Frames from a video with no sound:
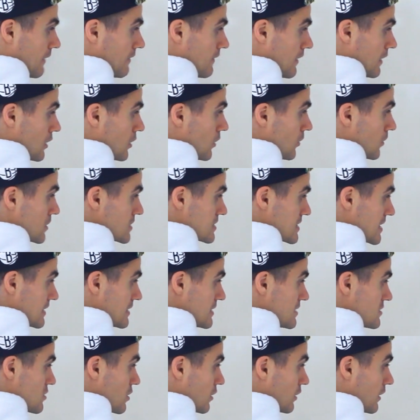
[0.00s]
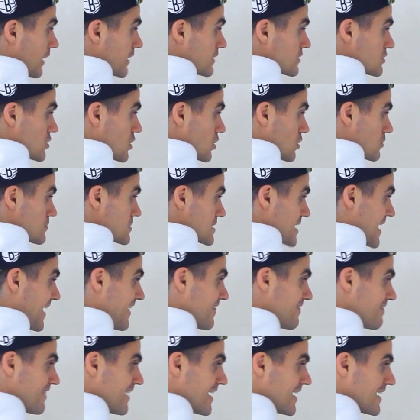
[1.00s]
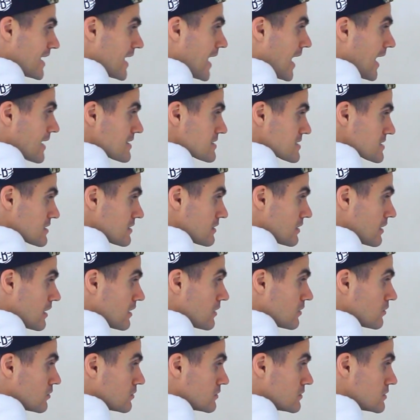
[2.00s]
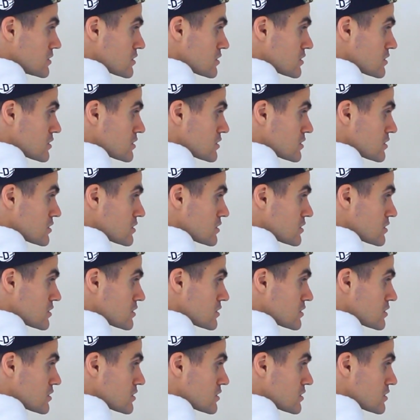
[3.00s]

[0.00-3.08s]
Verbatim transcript: And then notice that these are like terms and they cancel out.